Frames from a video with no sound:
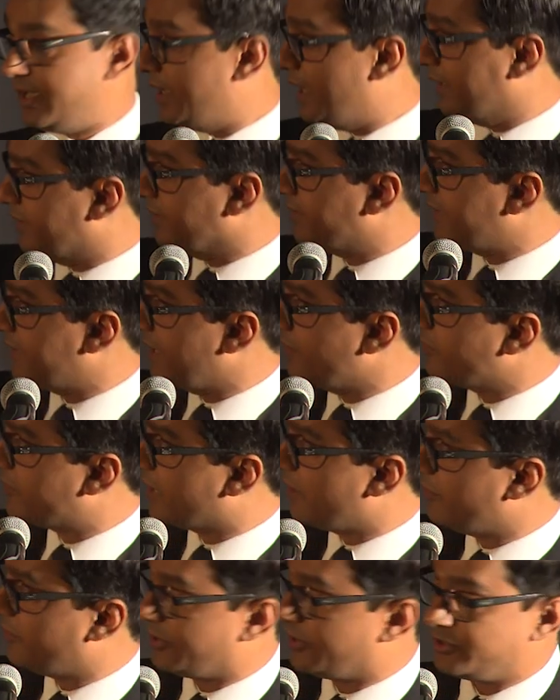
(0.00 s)
At the same
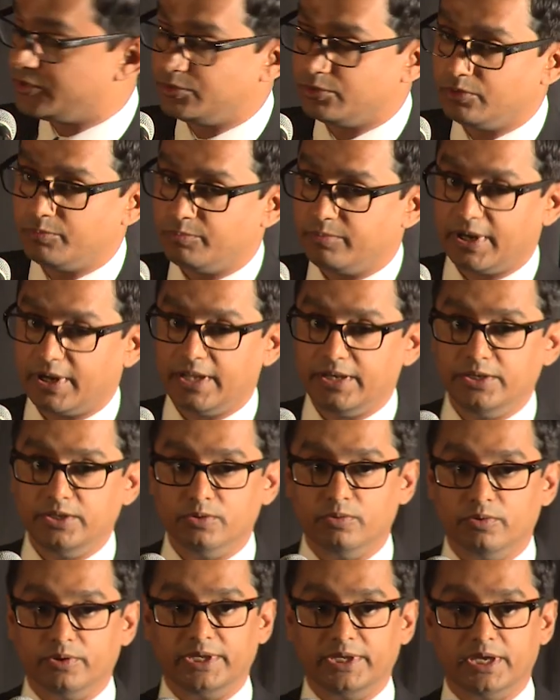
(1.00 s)
time, there are two brand
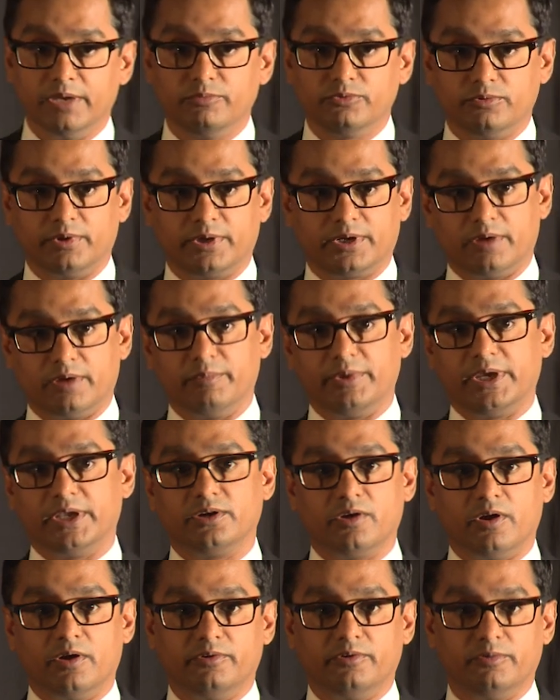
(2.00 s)
new OEMs who are coming
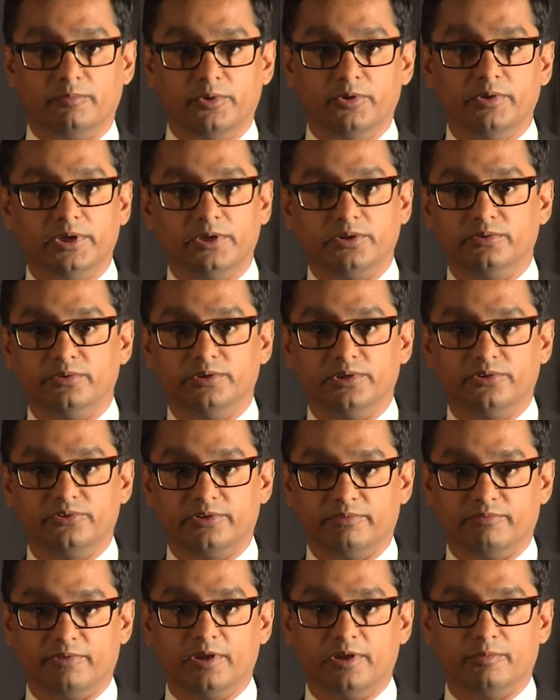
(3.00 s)
and contributing to this
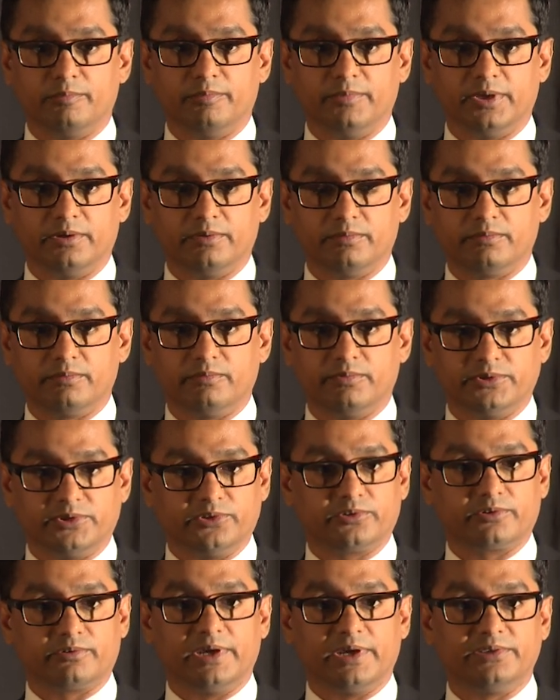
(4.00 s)
development, which
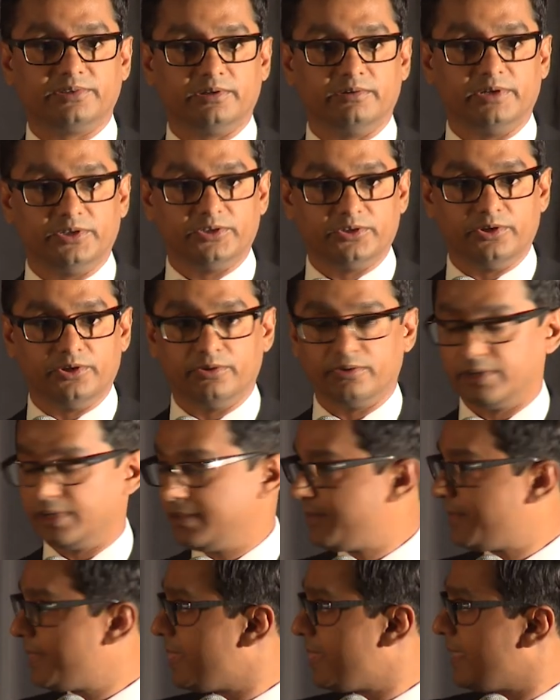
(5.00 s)
is Chrysler and Toyota.